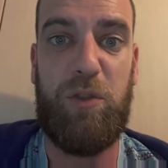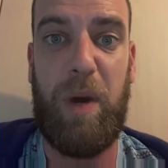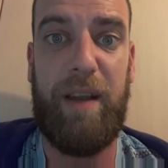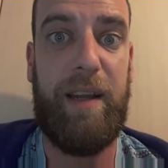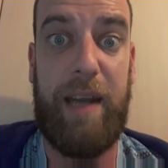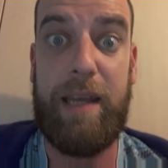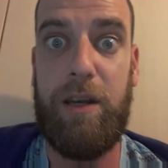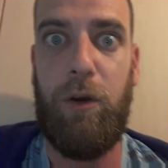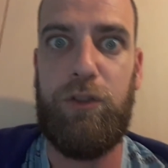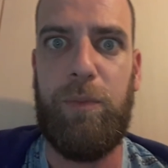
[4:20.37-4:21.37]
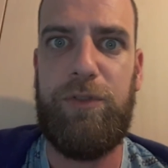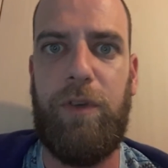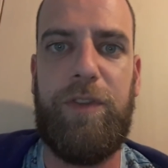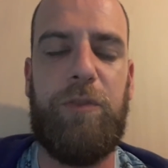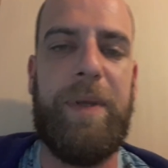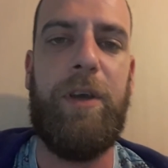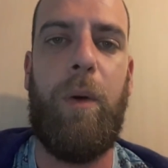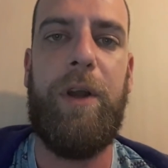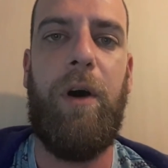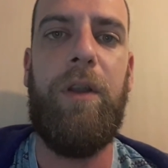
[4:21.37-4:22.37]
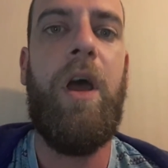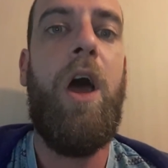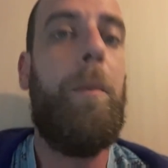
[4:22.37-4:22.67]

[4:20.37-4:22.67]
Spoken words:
as well and let you know some stuff that's been going on.